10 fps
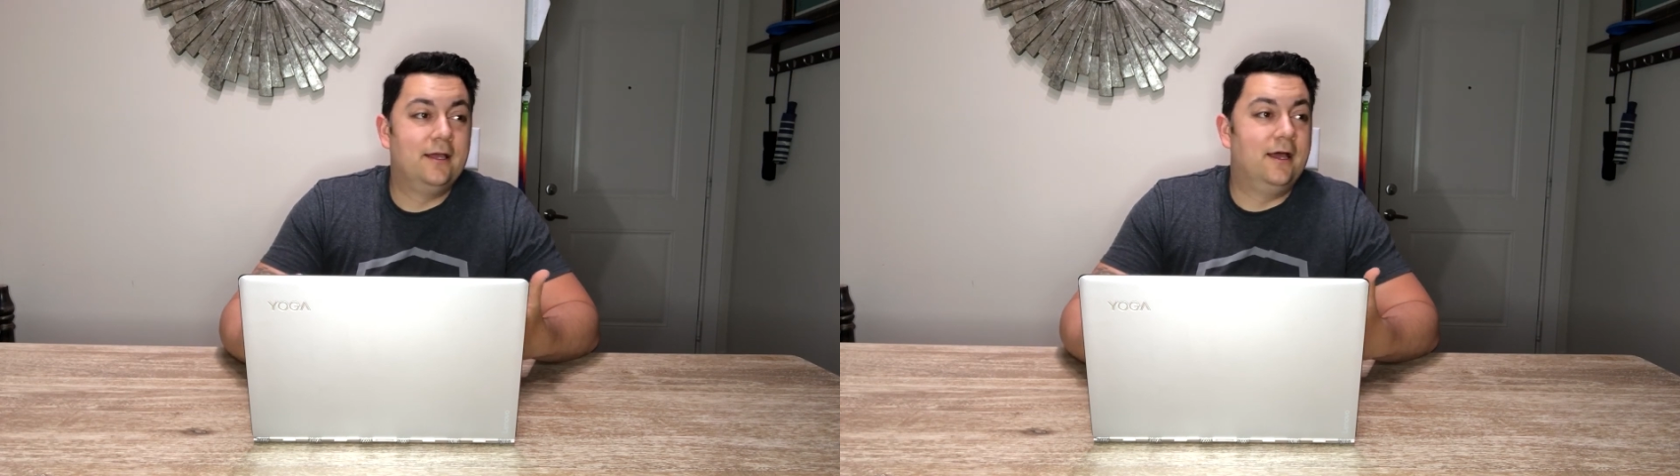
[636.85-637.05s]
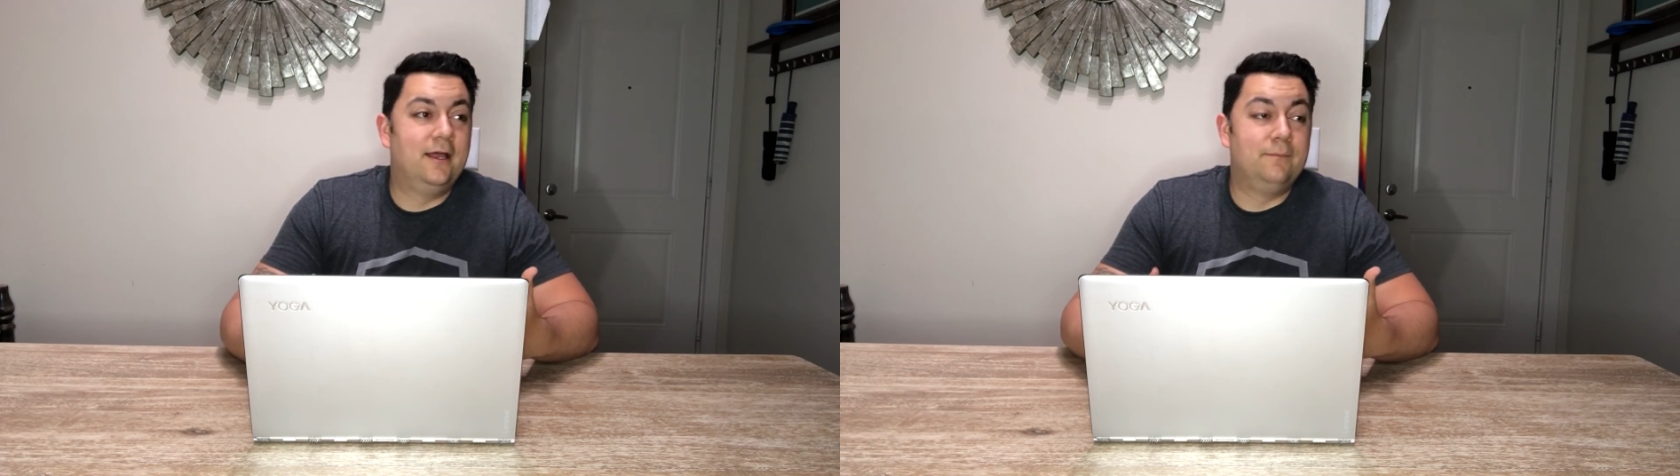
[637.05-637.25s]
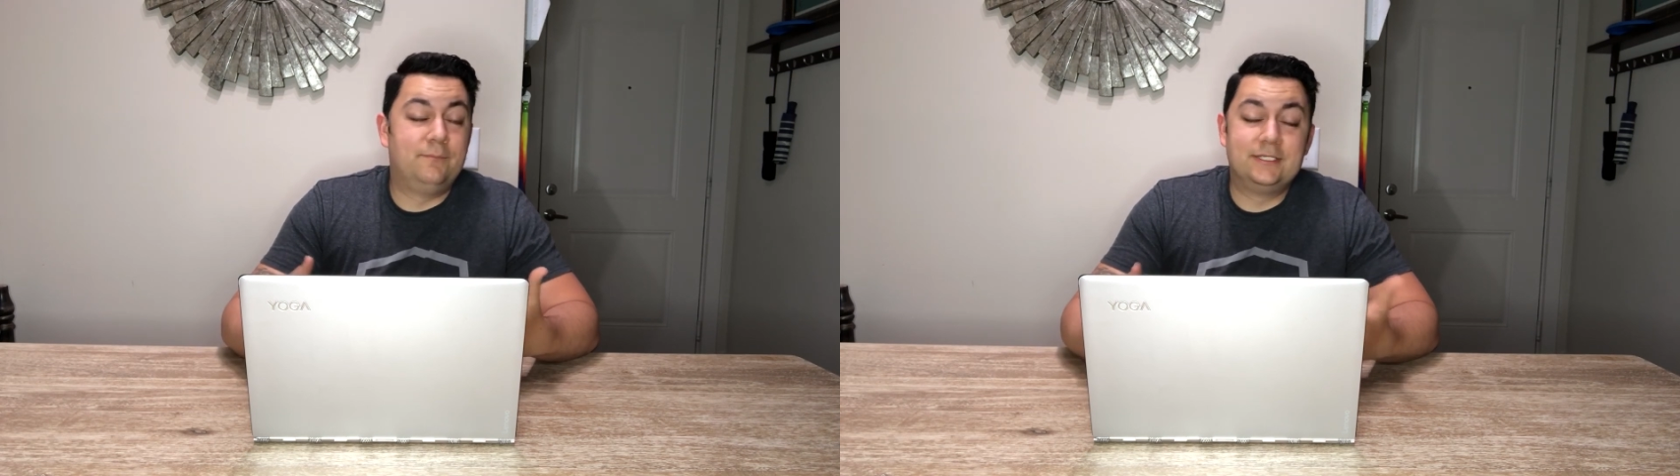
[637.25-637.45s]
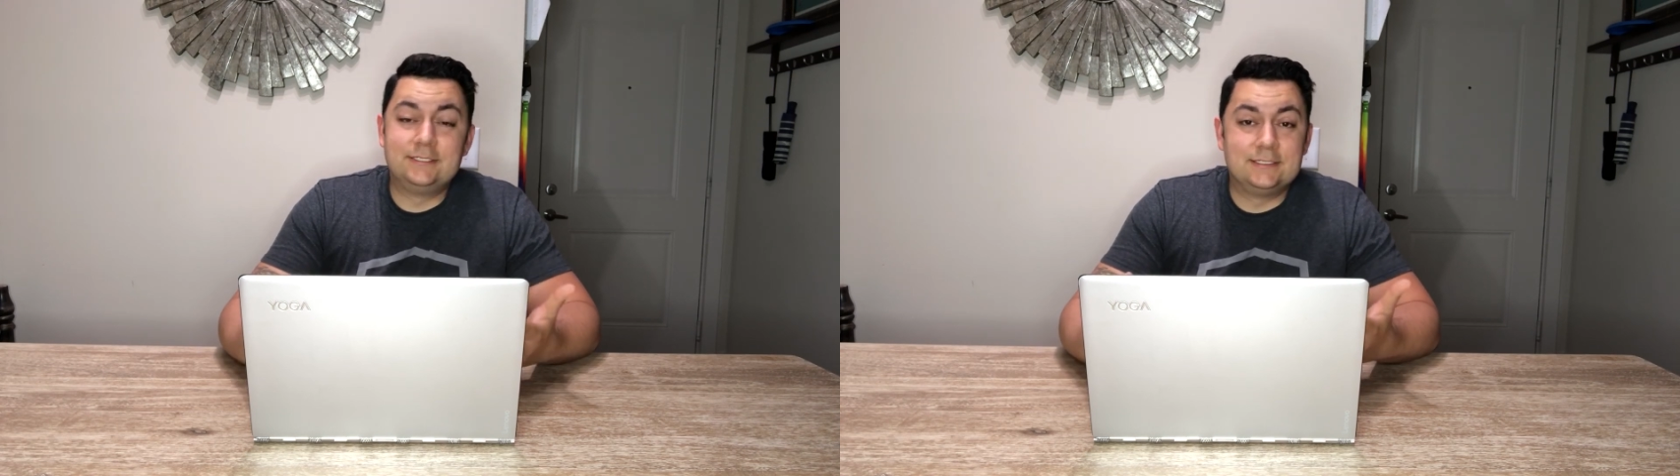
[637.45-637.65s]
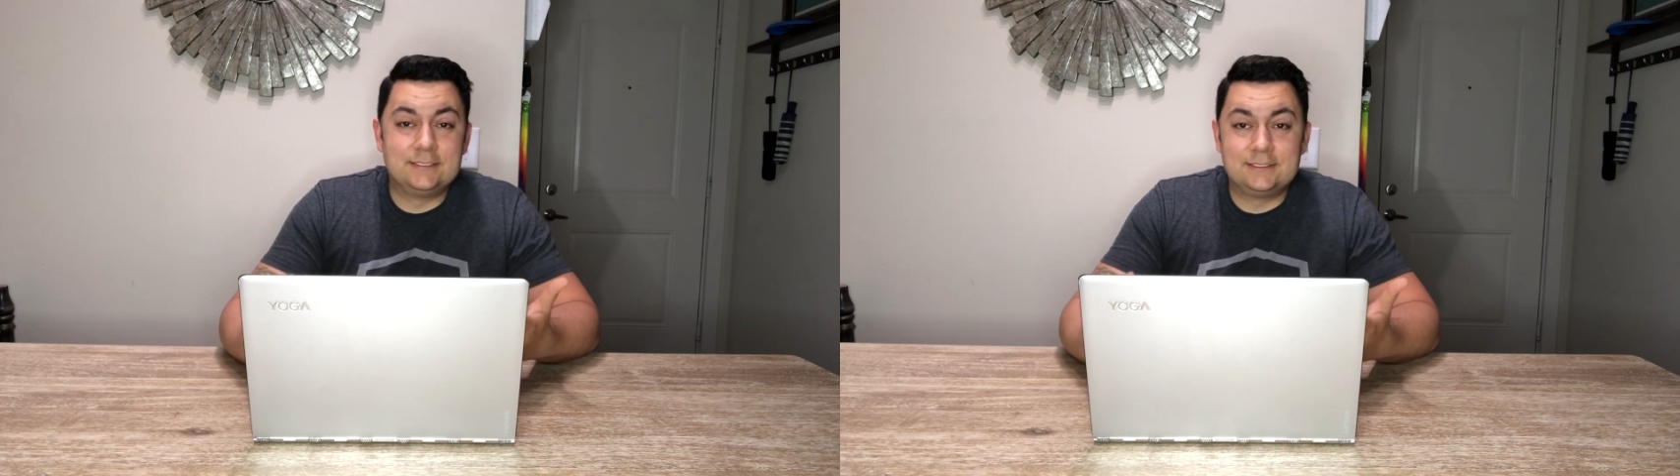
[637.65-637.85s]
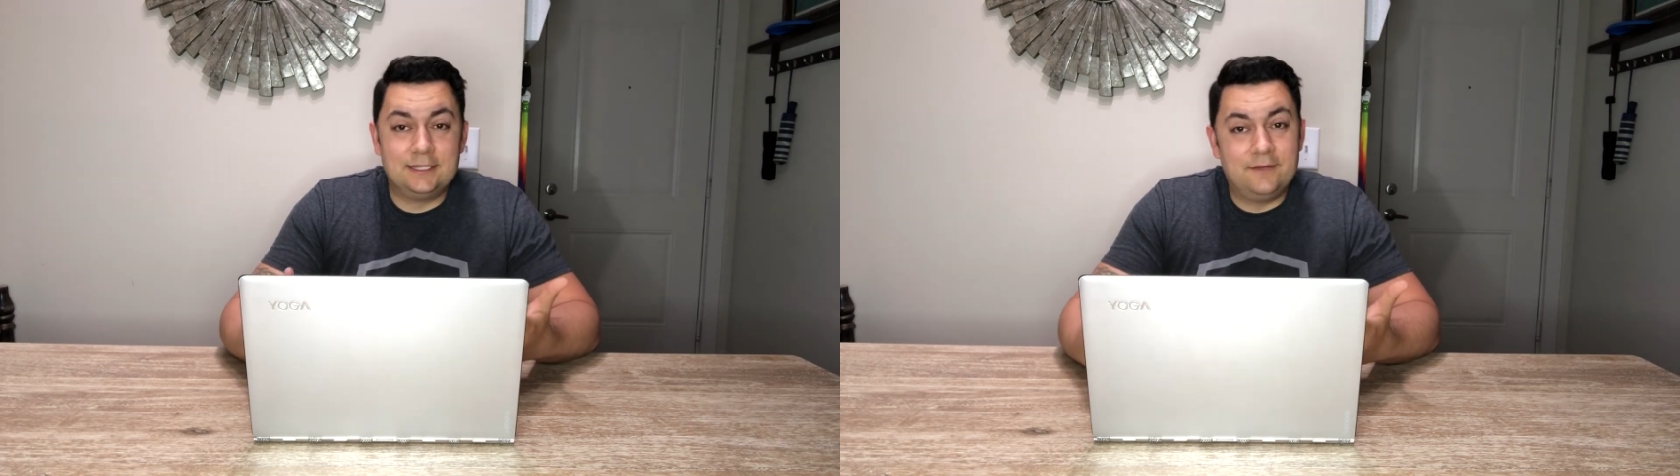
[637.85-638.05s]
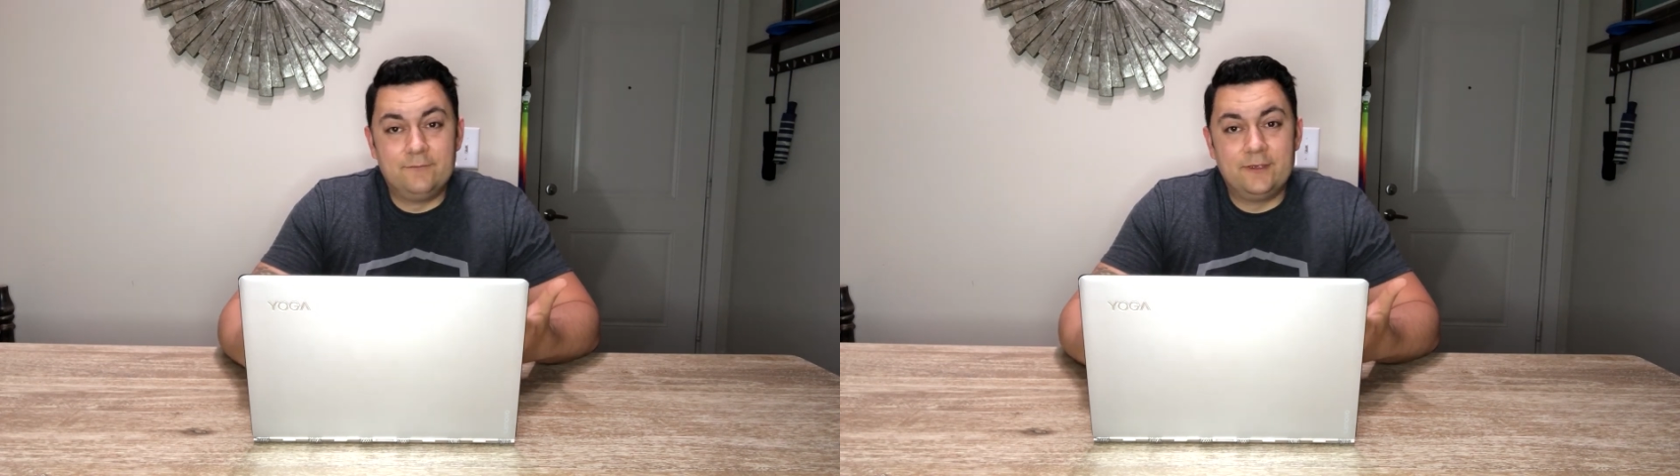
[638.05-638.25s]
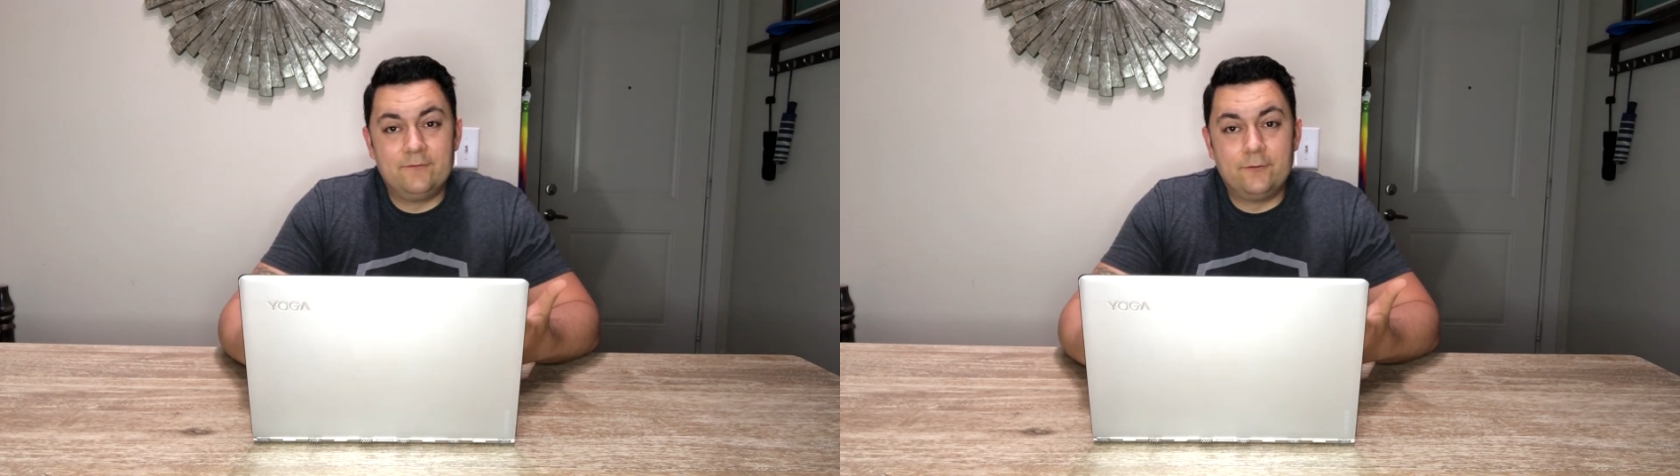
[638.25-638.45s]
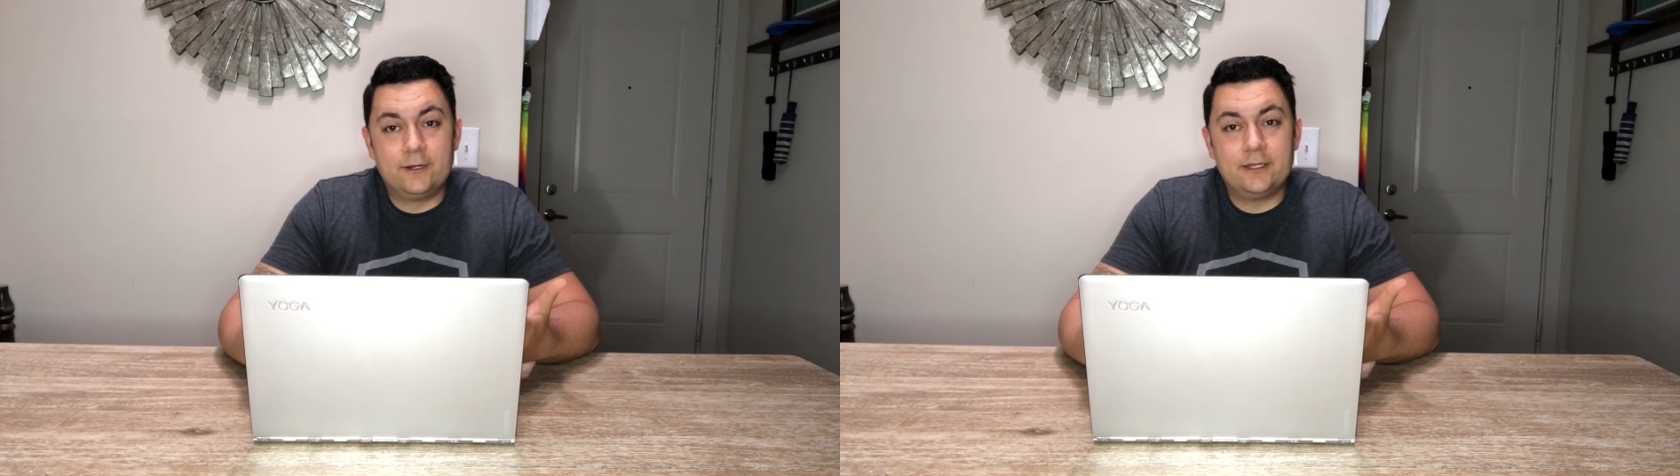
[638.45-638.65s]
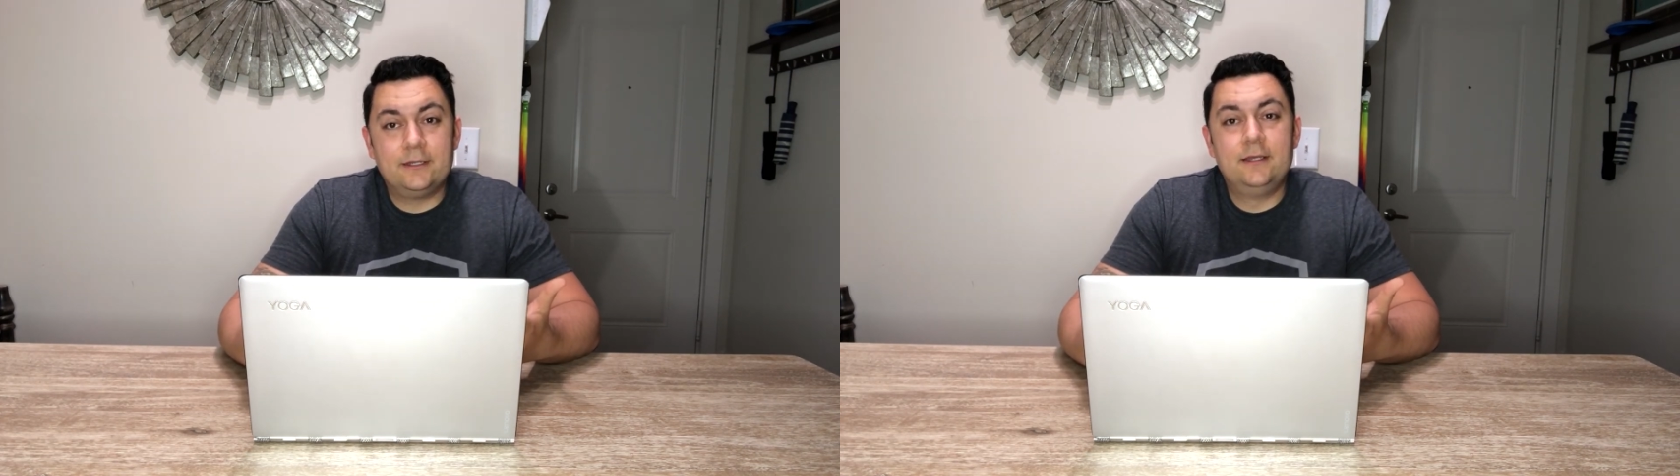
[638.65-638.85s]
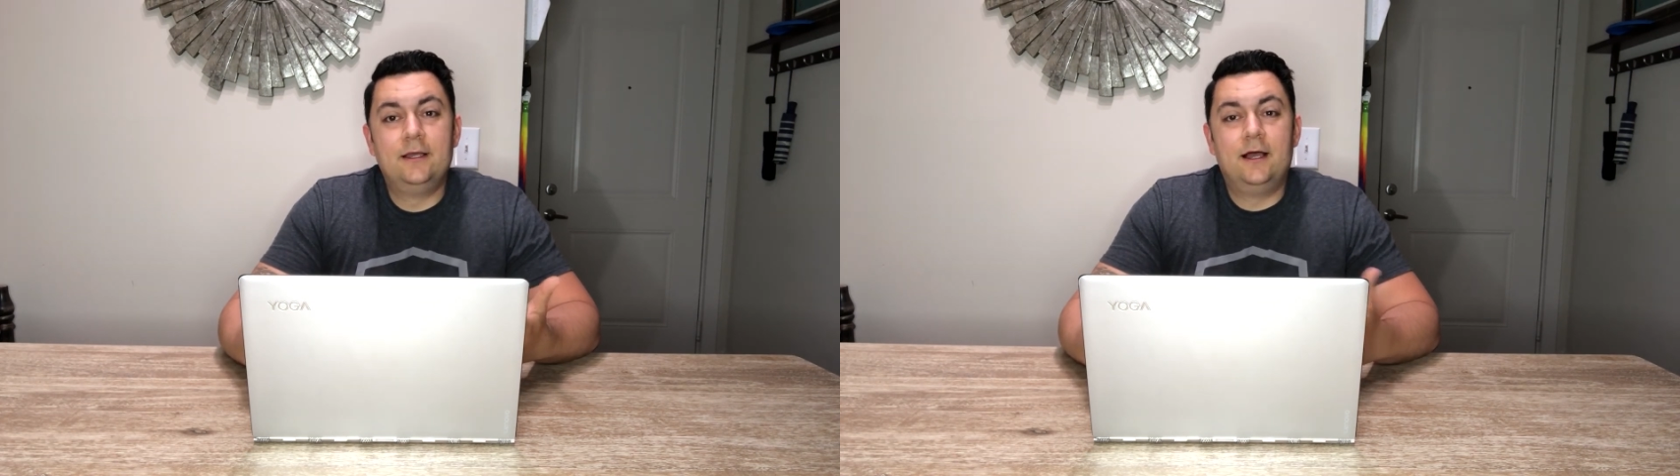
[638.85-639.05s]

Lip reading: and businesses love me for it.